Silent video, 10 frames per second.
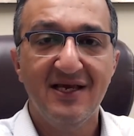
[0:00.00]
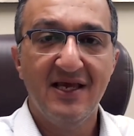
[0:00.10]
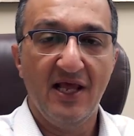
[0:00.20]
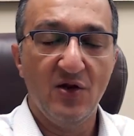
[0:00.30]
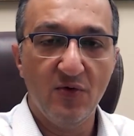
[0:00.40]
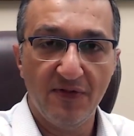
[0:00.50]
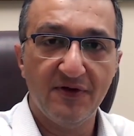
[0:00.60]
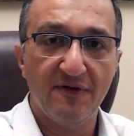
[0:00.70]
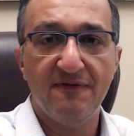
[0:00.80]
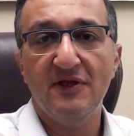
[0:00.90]
and who are they
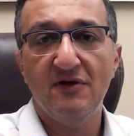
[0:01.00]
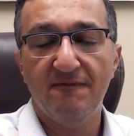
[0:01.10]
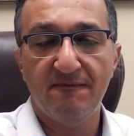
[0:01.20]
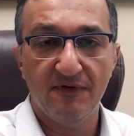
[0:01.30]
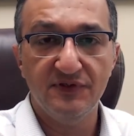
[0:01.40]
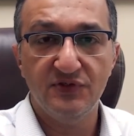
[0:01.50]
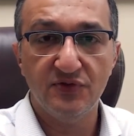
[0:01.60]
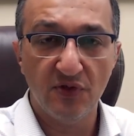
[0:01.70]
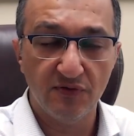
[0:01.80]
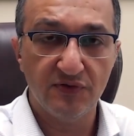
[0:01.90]
going to think of first to
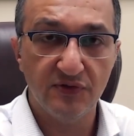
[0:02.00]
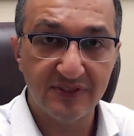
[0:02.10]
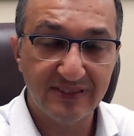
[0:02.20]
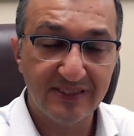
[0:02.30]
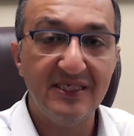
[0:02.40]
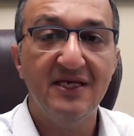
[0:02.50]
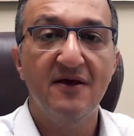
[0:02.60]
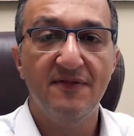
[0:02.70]
go to see?